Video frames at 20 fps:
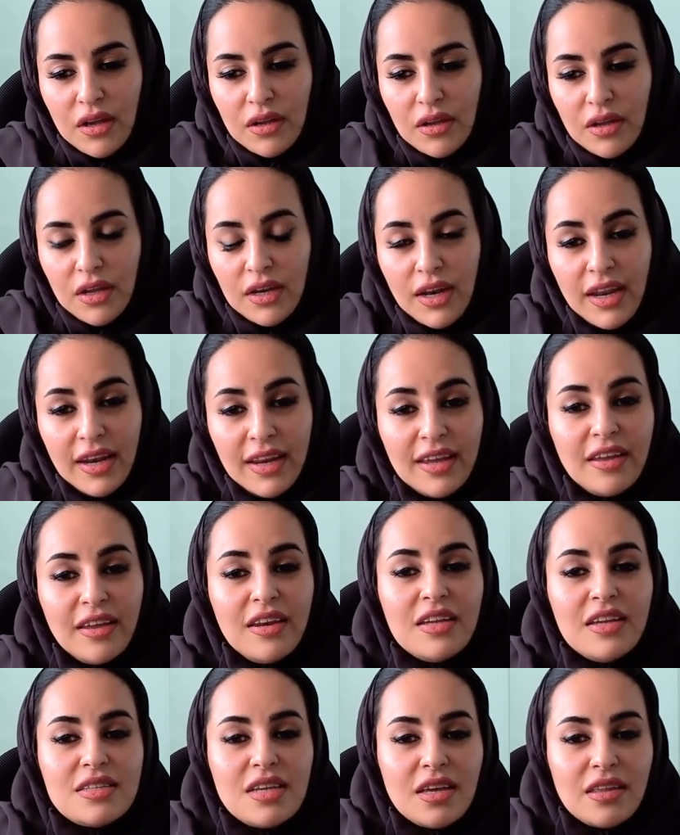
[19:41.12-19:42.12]
in
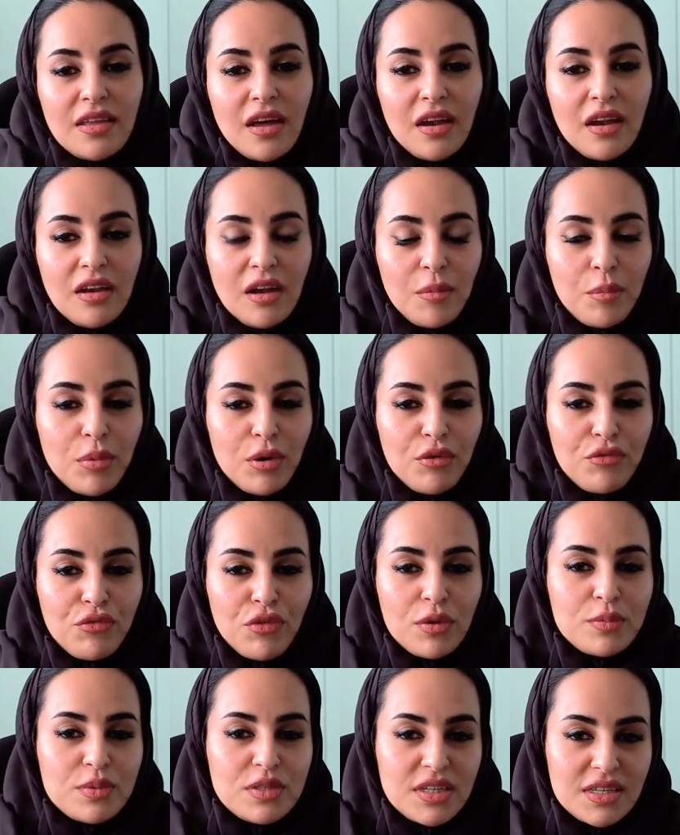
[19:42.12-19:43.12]
increasing that number
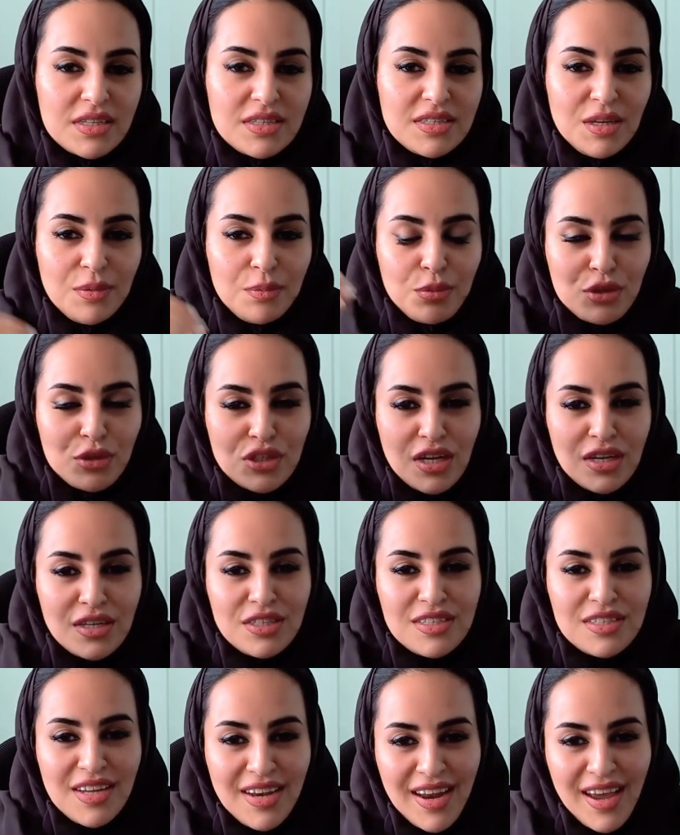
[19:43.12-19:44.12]
from 16%
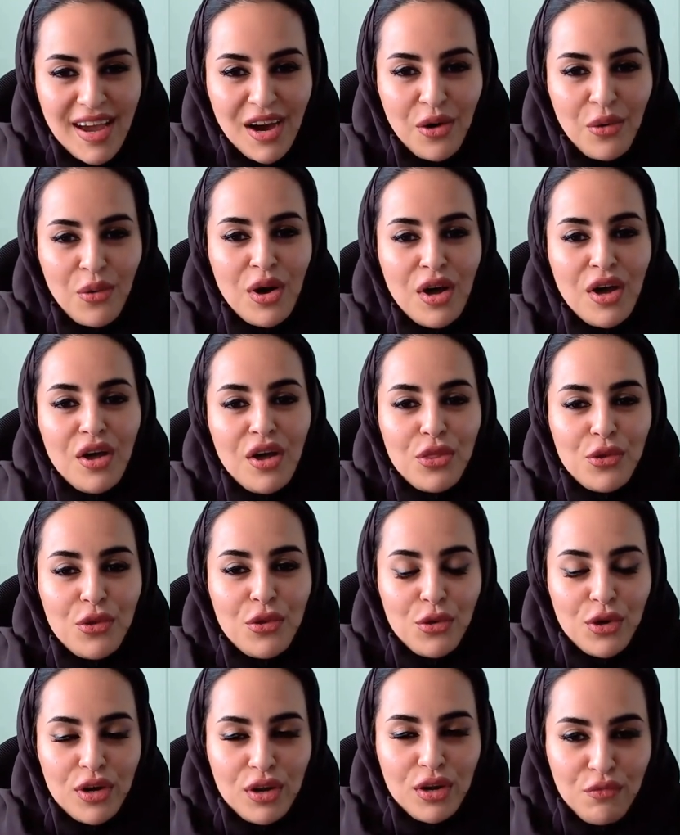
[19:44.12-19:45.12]
to now
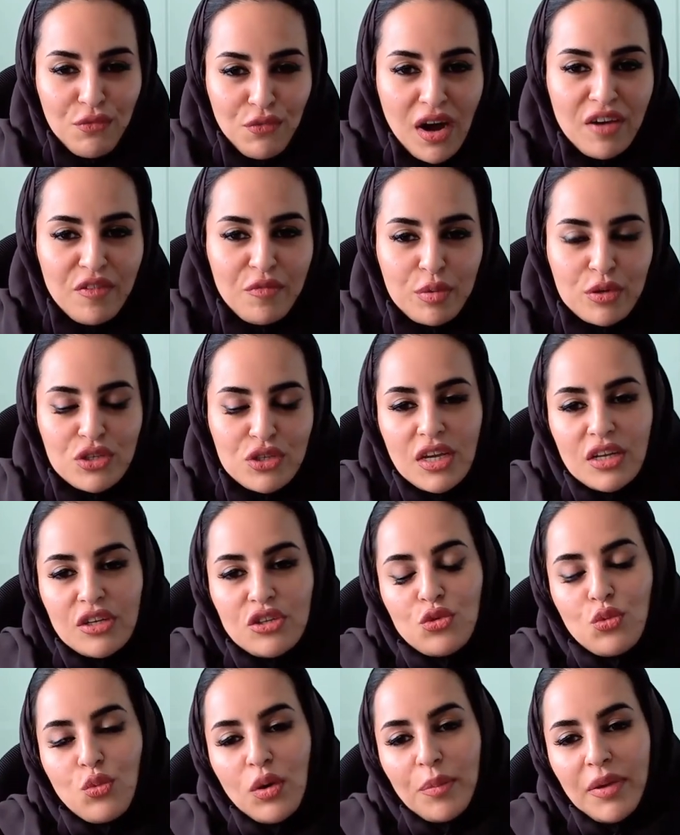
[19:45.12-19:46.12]
35%
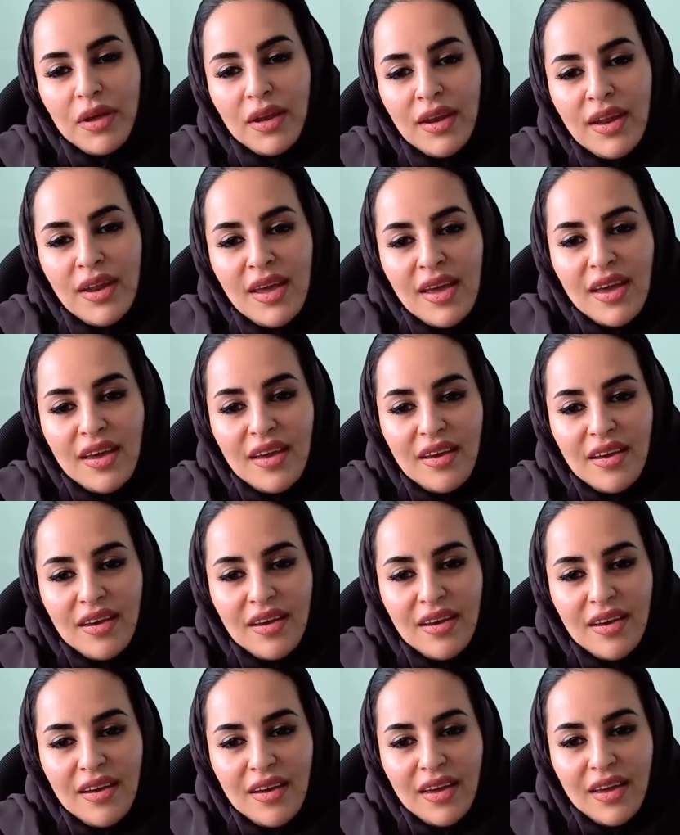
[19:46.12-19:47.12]
women
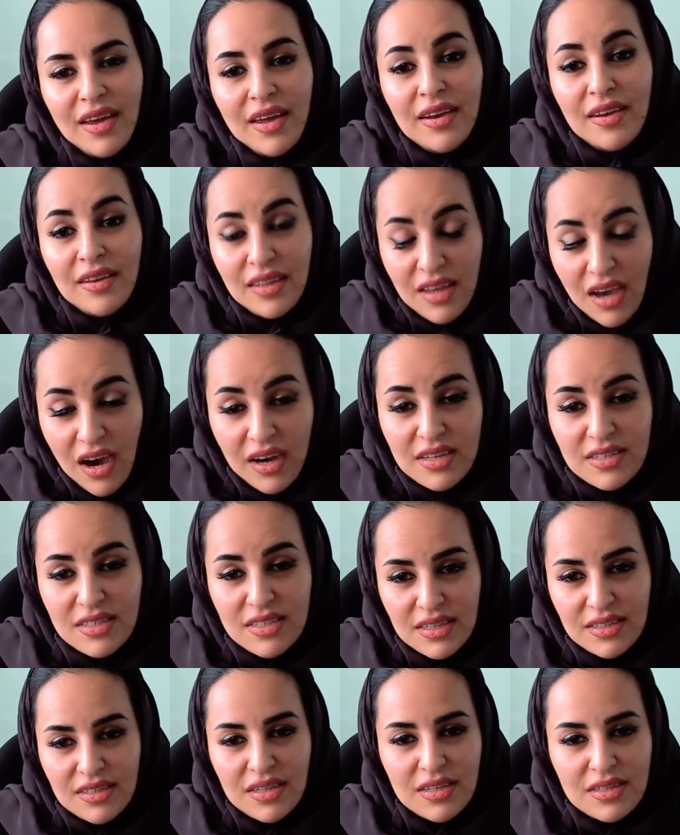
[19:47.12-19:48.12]
in the
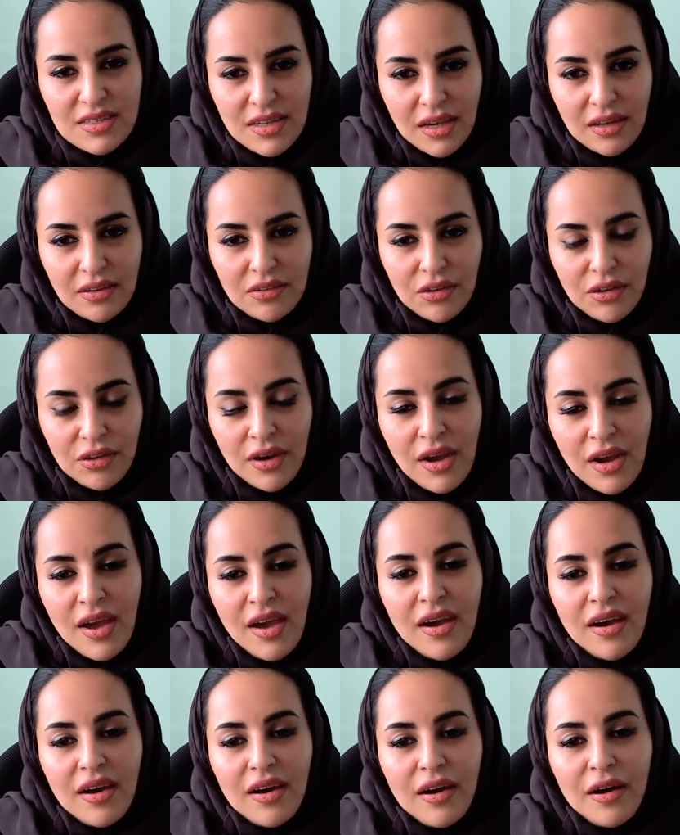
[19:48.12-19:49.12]
ICT
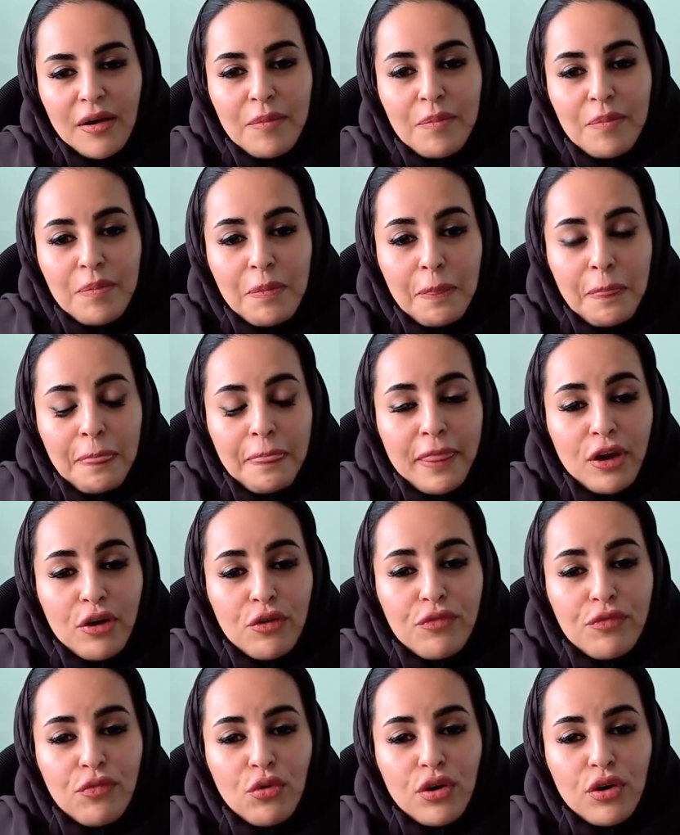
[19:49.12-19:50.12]
sector.
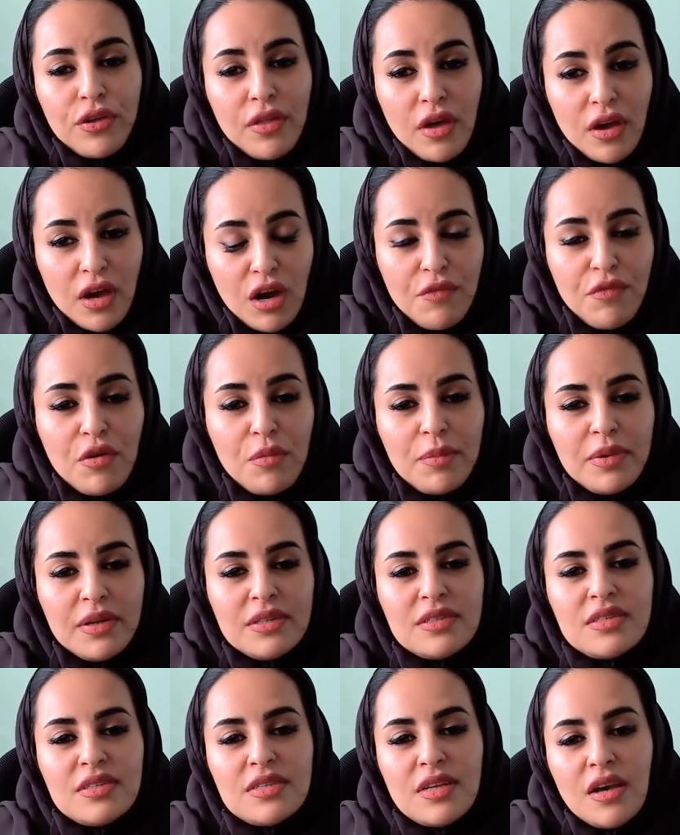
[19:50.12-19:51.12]
Therefore,
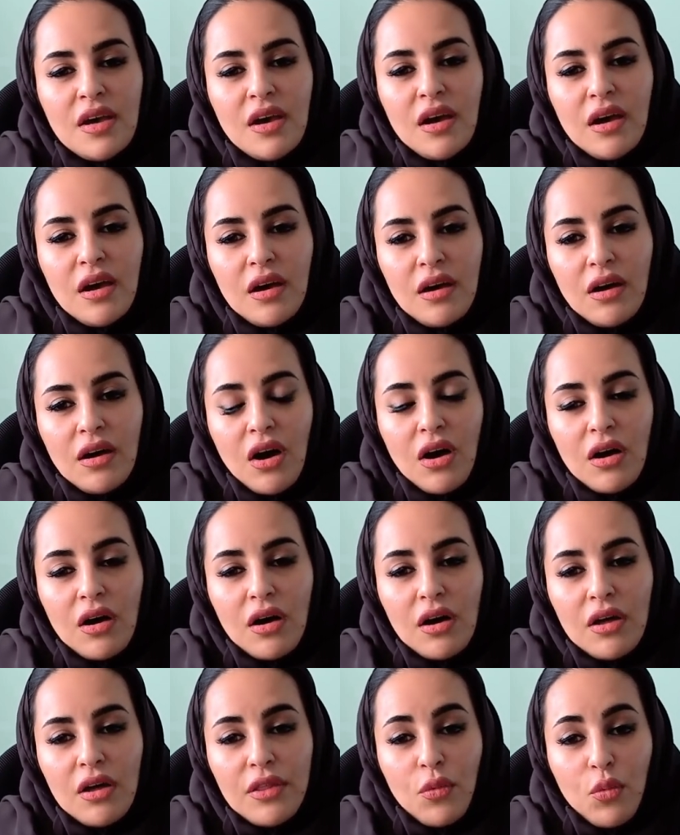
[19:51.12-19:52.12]
governments,
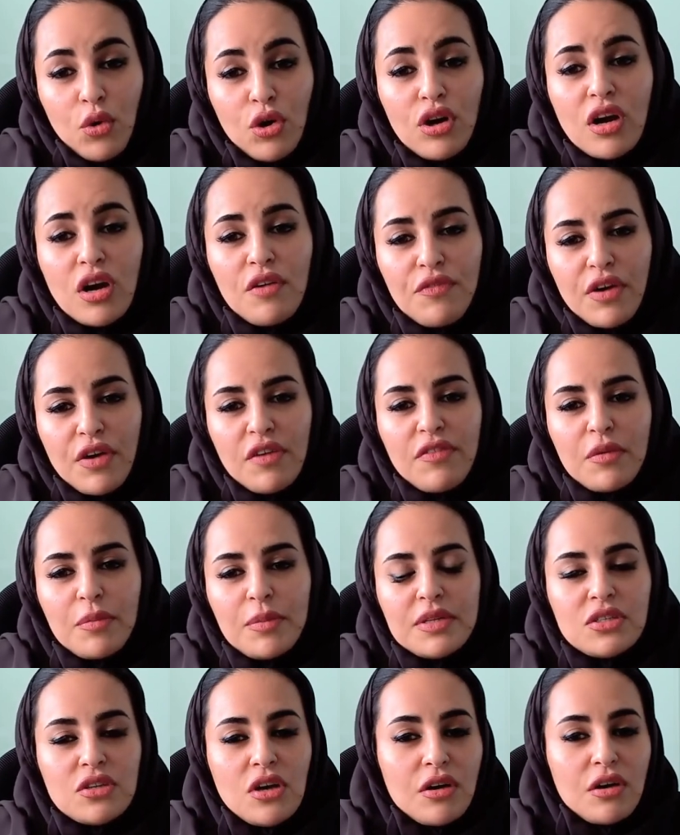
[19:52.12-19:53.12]
the work of
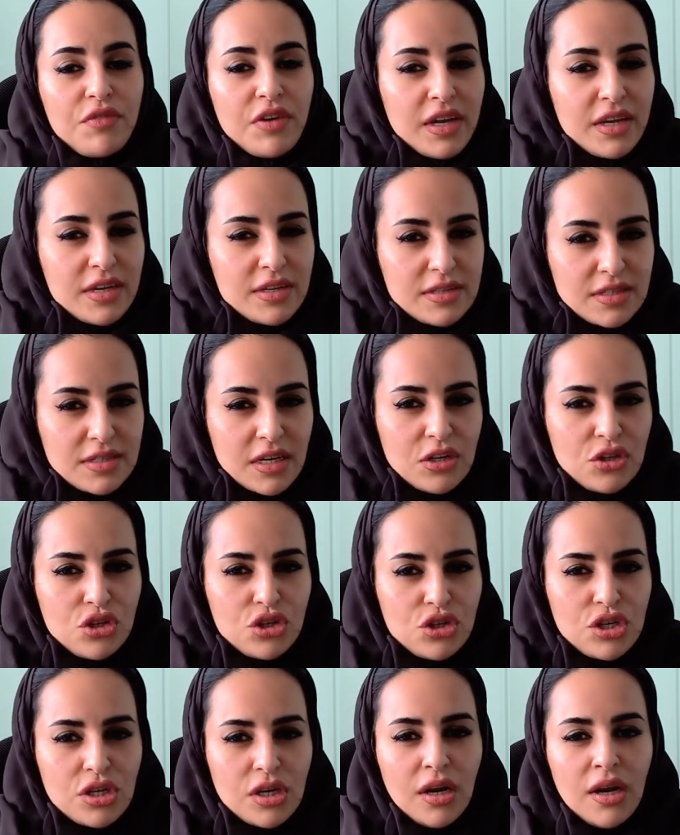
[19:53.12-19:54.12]
governments are very
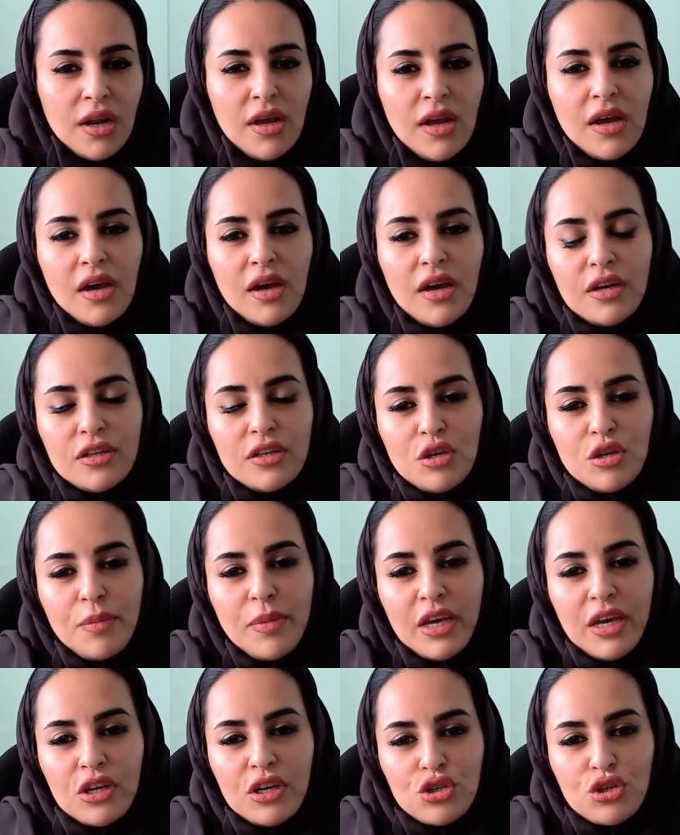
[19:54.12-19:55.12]
essential to
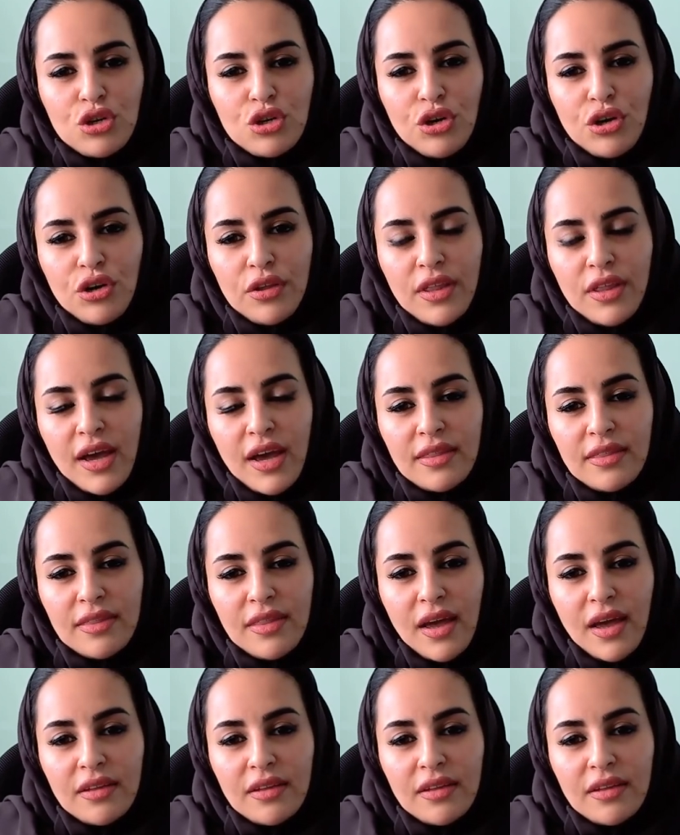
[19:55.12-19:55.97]
make sure that